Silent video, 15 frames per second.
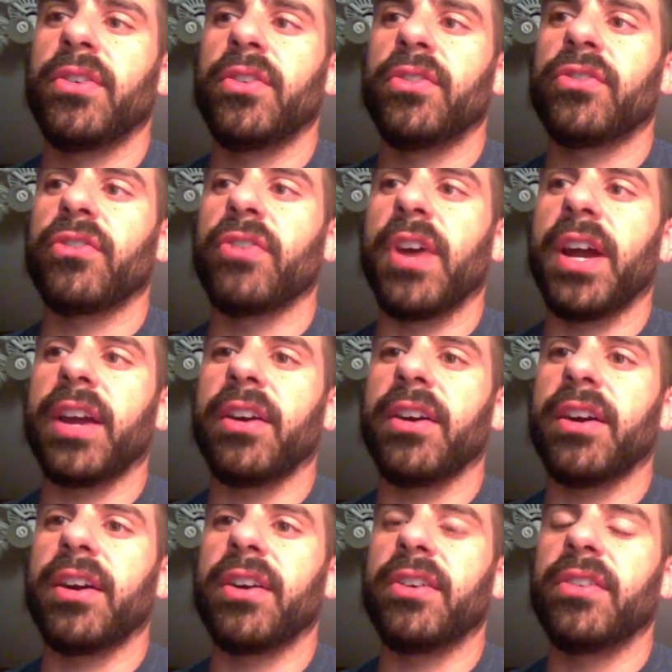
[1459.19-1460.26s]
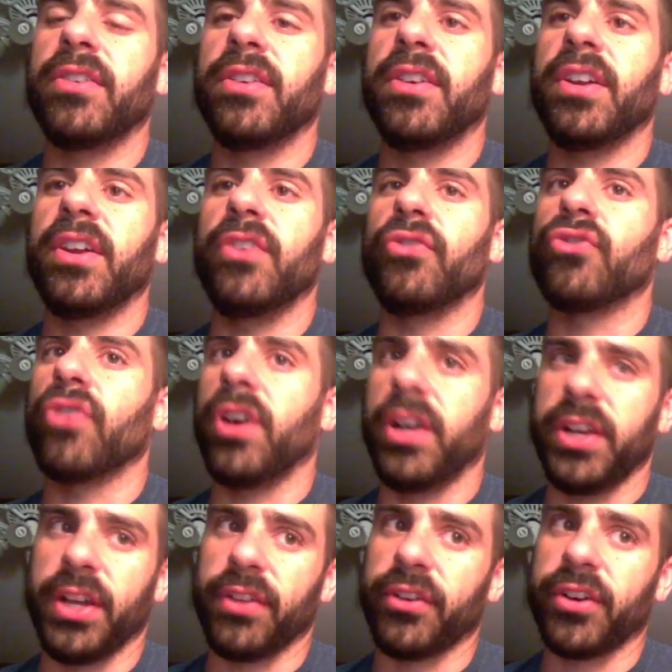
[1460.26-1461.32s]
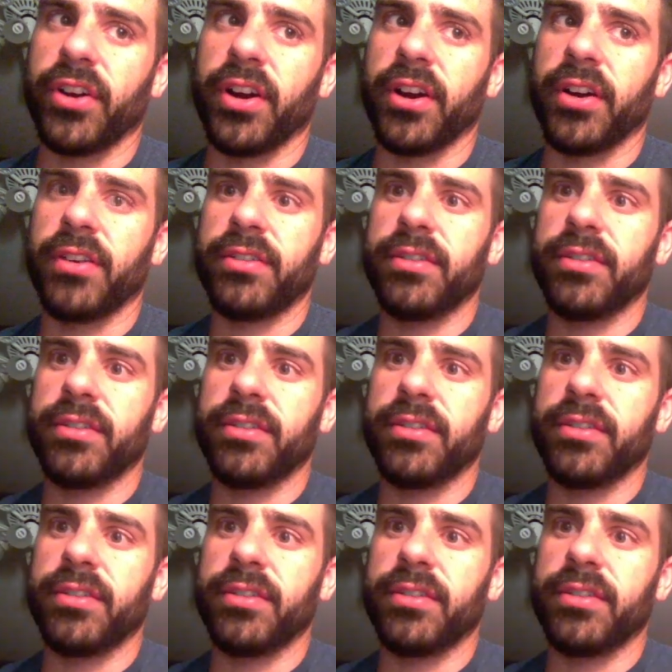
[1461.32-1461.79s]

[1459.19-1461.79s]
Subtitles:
scry a card, and draw another card